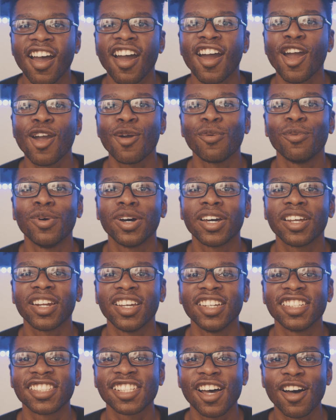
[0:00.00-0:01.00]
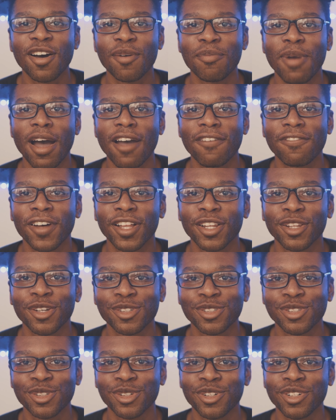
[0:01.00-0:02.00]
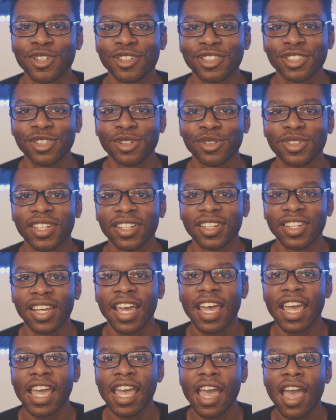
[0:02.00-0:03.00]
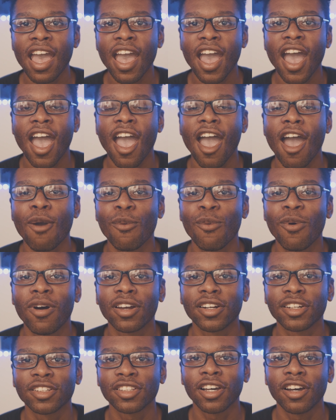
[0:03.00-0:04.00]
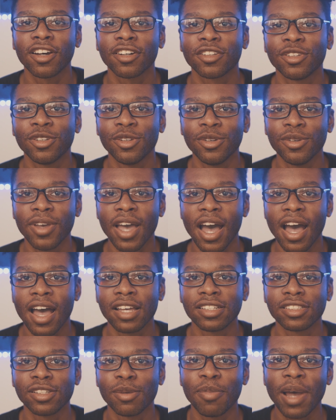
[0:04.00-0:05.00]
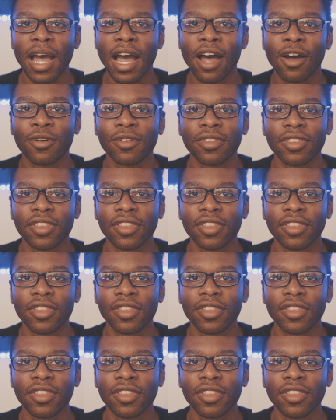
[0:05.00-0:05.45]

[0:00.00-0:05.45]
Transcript: All right, what is up, my fellow shooters? So today I want to talk to you guys about